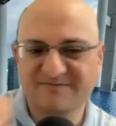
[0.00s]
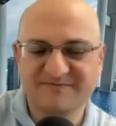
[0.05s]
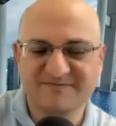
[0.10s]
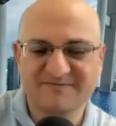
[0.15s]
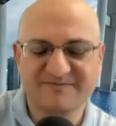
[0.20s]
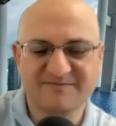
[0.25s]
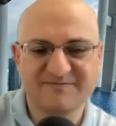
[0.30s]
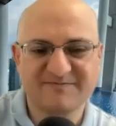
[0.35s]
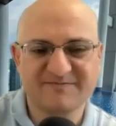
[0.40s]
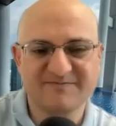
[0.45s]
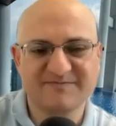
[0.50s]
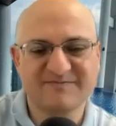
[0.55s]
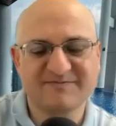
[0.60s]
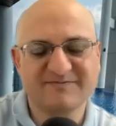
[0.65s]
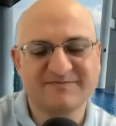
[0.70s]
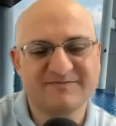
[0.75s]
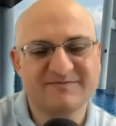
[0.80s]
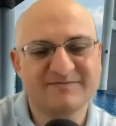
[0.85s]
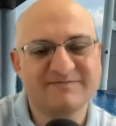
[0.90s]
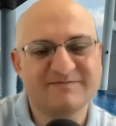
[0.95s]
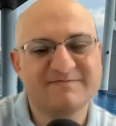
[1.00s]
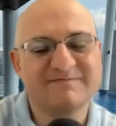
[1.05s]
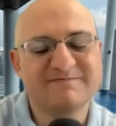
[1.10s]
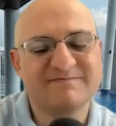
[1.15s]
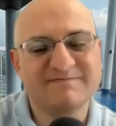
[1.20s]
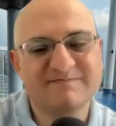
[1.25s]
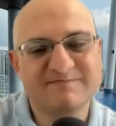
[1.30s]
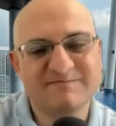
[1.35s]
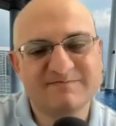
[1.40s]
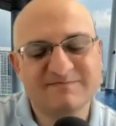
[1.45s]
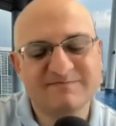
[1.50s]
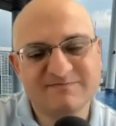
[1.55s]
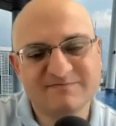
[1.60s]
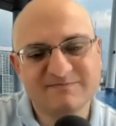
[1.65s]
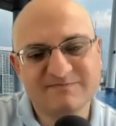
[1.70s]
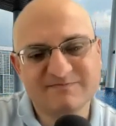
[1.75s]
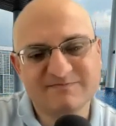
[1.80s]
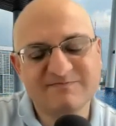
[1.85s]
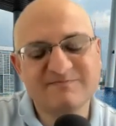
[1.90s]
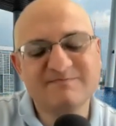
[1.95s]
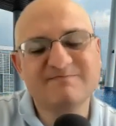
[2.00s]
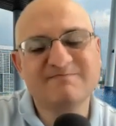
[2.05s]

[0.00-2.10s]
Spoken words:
(not speaking)